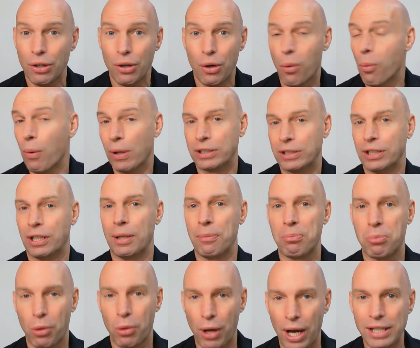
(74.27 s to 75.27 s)
was it a
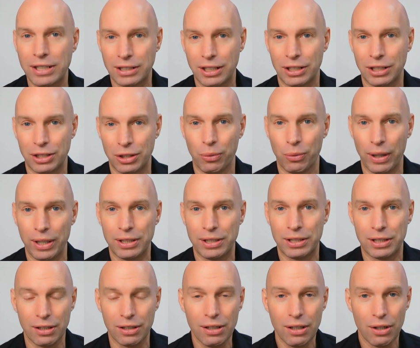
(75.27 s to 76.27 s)
price
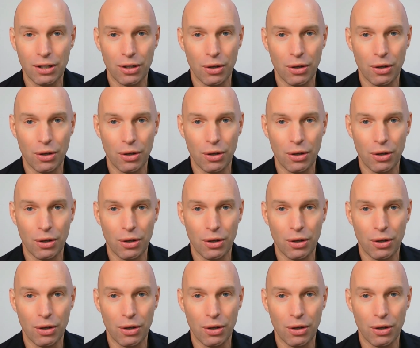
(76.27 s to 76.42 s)
situation